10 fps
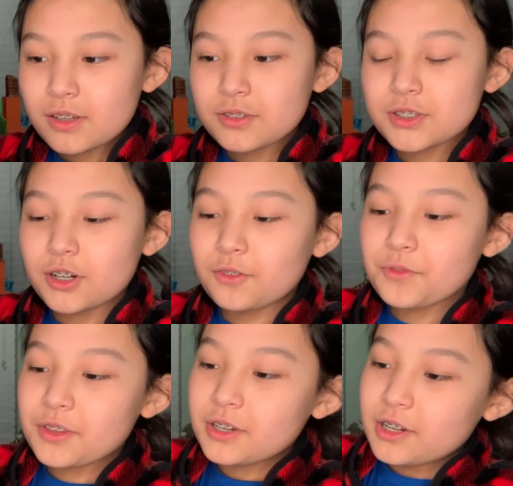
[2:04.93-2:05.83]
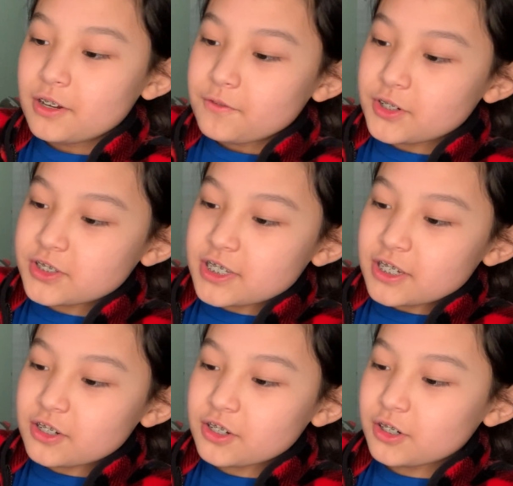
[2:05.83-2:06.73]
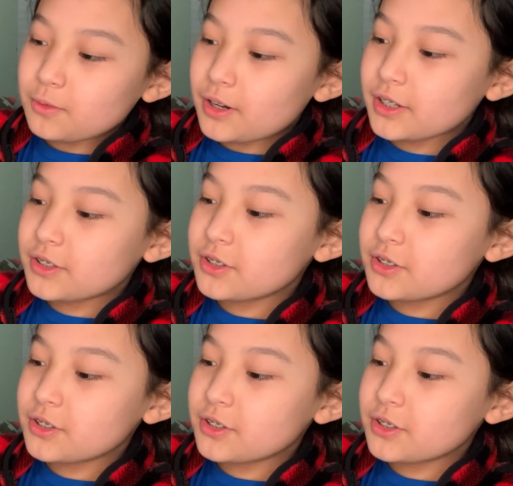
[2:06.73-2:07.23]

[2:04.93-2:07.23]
So, first thing you're going to want